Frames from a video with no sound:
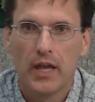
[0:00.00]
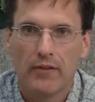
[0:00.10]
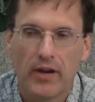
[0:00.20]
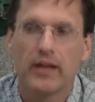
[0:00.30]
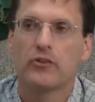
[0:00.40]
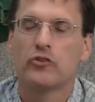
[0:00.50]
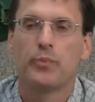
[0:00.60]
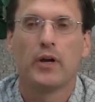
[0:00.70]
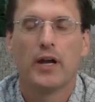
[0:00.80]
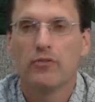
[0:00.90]
Have I
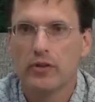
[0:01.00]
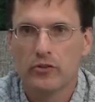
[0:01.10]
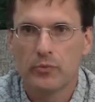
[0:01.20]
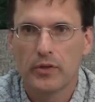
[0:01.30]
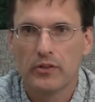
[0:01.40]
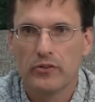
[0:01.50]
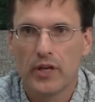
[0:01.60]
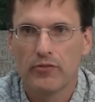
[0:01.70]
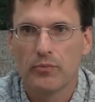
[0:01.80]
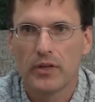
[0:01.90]
ever experienced
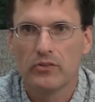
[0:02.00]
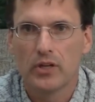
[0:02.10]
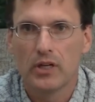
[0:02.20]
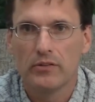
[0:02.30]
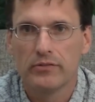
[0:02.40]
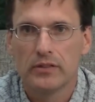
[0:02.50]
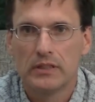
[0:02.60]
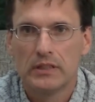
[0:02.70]
that for myself?